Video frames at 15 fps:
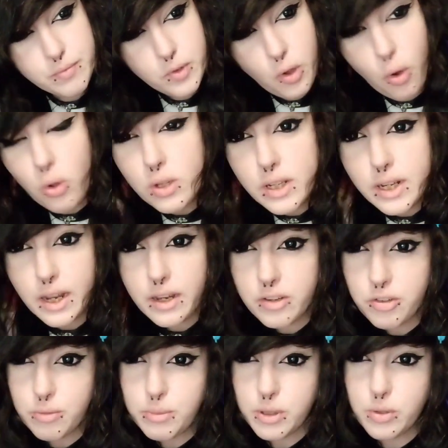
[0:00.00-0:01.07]
golden
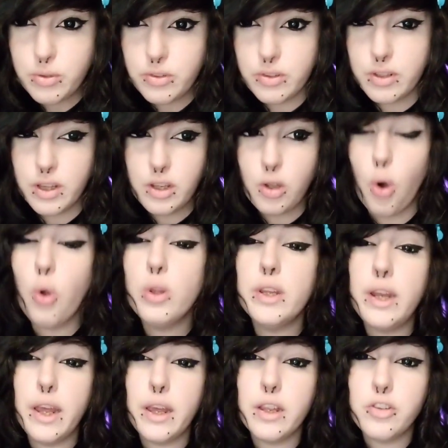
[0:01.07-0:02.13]

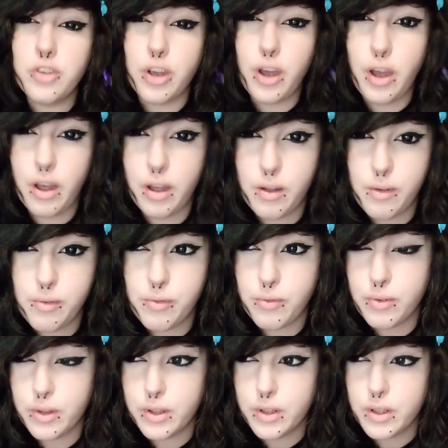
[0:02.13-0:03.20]
age of
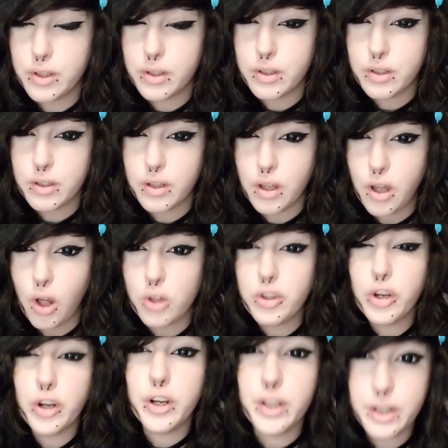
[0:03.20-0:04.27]

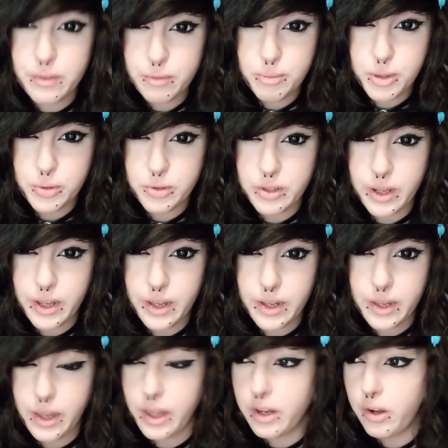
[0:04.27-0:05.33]
alternative
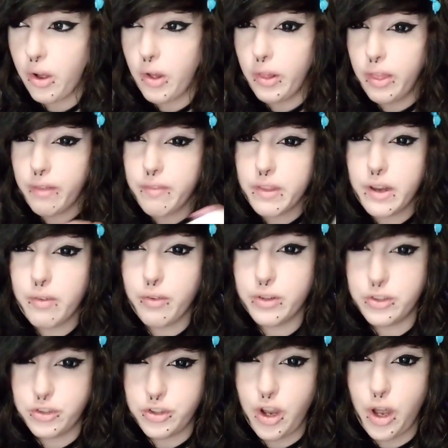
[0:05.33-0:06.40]
music and all of the
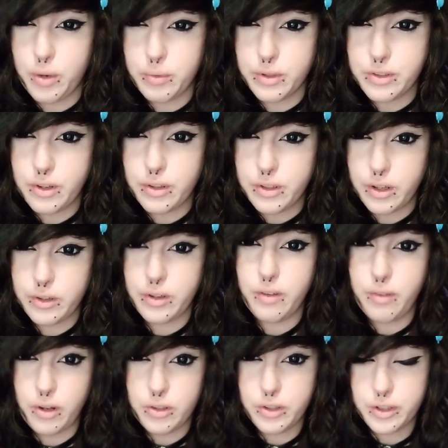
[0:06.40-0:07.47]
different genres of
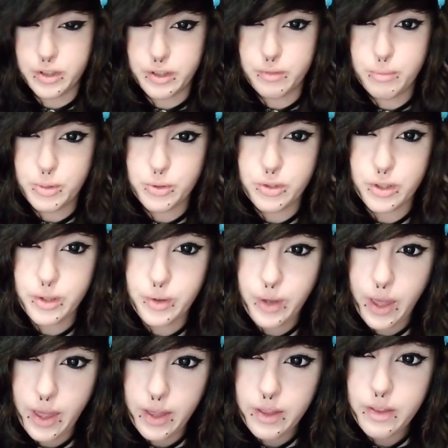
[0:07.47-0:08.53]
alternative music,
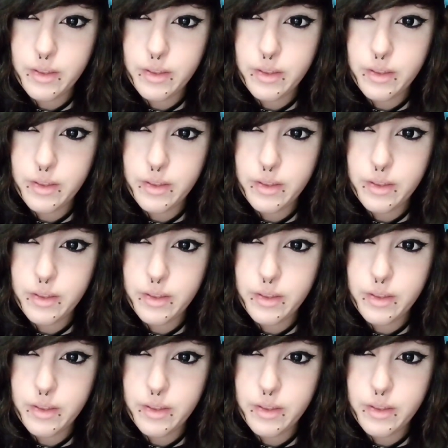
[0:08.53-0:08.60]
okay?